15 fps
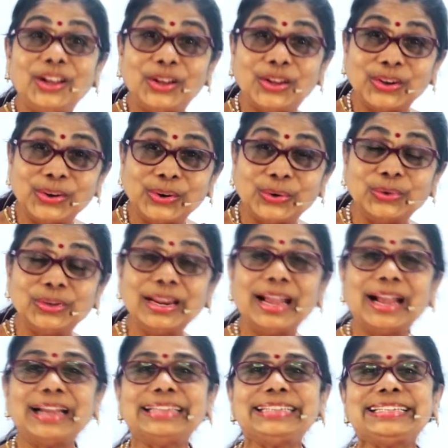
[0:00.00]
Gold.
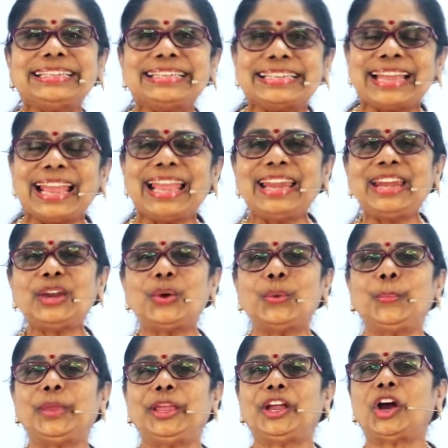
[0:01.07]
A 10
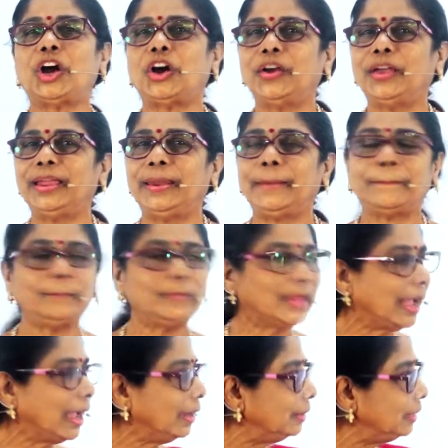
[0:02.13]
rupee coin.
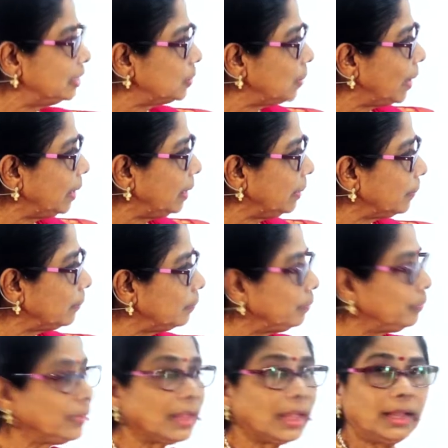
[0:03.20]
And this one?
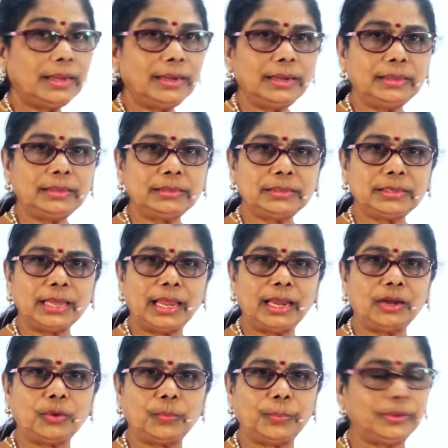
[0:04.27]
Another
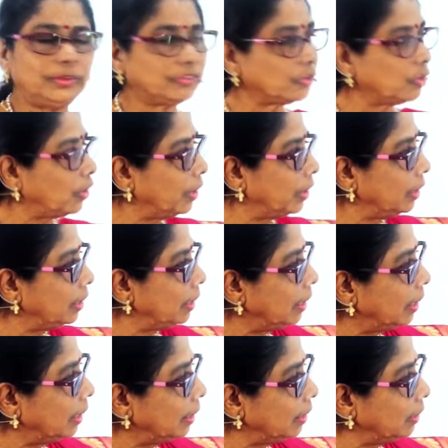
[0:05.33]
10 rupees coin.
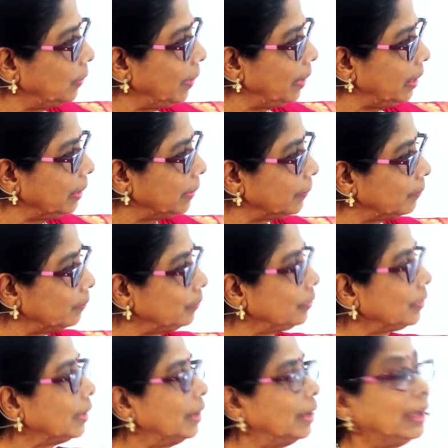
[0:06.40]
Another one?
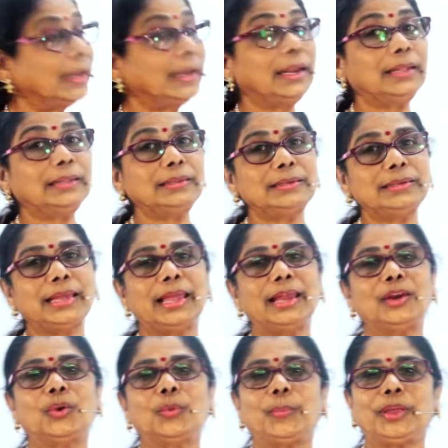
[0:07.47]
Another
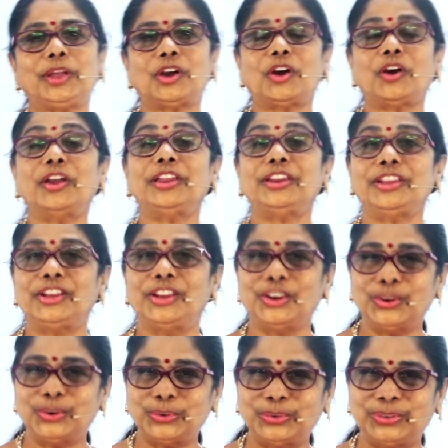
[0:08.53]
10 rupee coin.
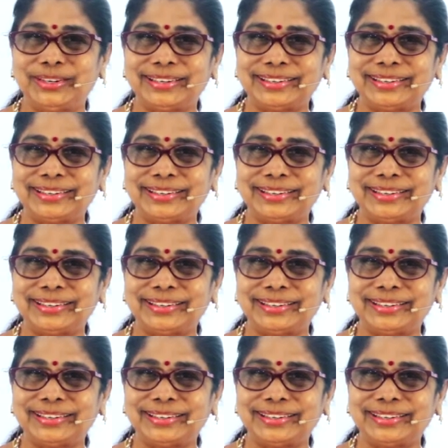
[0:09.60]
Good.